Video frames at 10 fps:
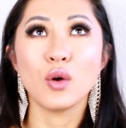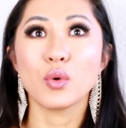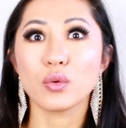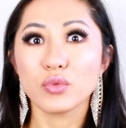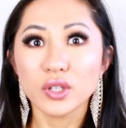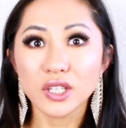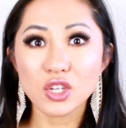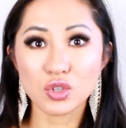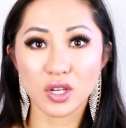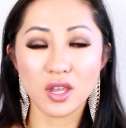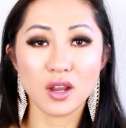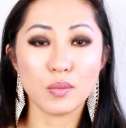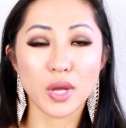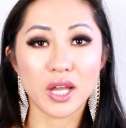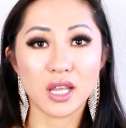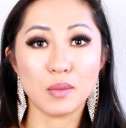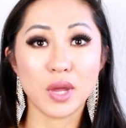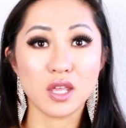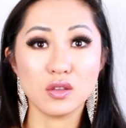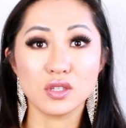we're really tricking our body by
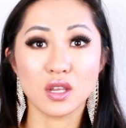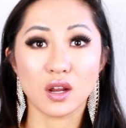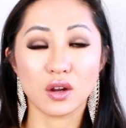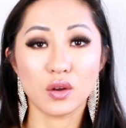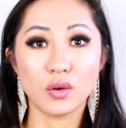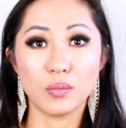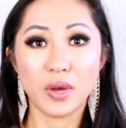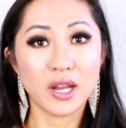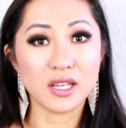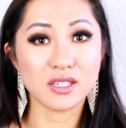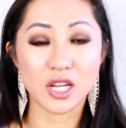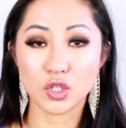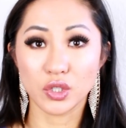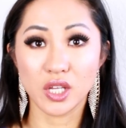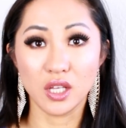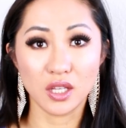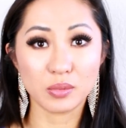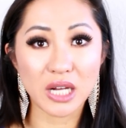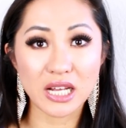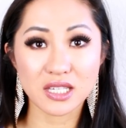using our own body's natural healing
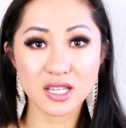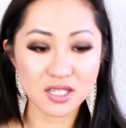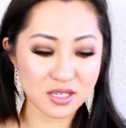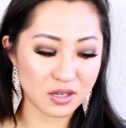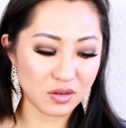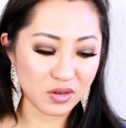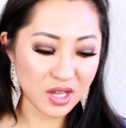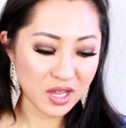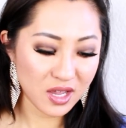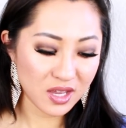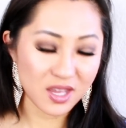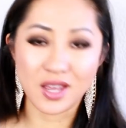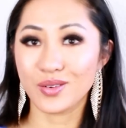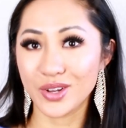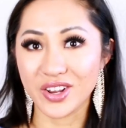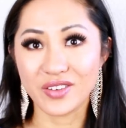process to get rid of